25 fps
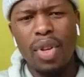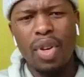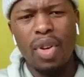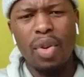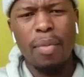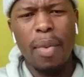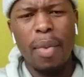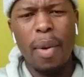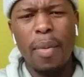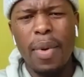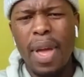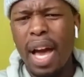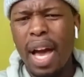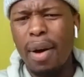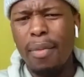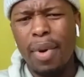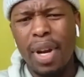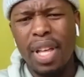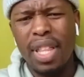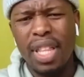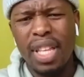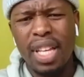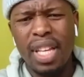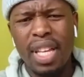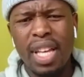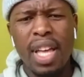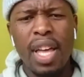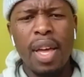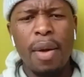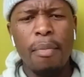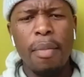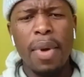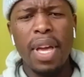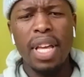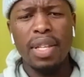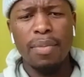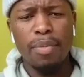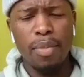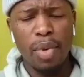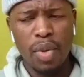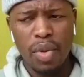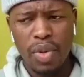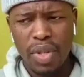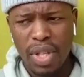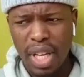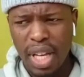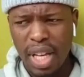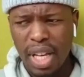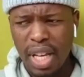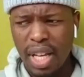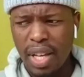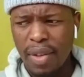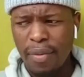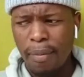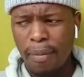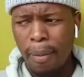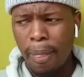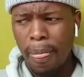You know, my younger brother makes music